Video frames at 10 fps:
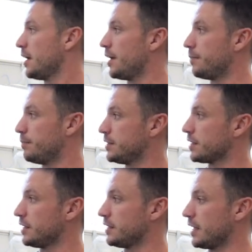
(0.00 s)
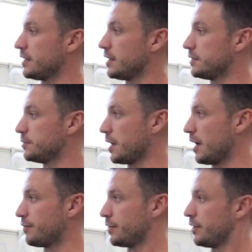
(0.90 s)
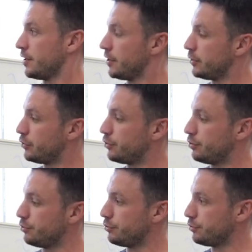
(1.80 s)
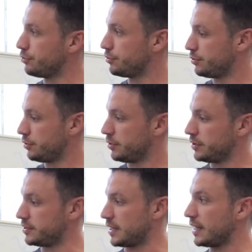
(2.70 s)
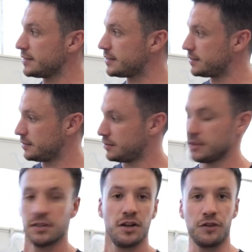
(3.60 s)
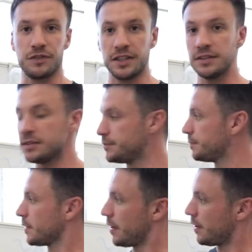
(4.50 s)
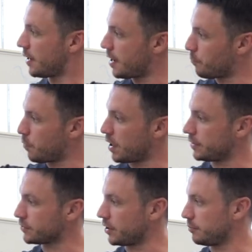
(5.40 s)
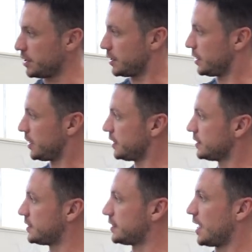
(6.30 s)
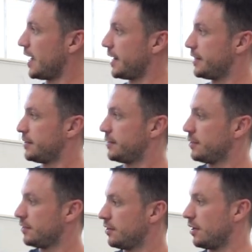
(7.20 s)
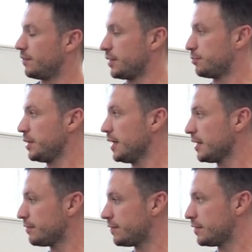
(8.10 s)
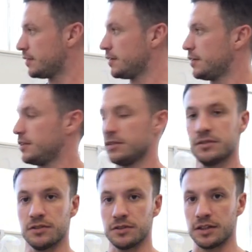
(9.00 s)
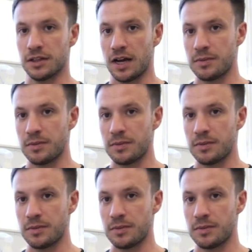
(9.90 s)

And basically the idea is to have two sets of these, and one is gonna be inside of the twin leaf, so the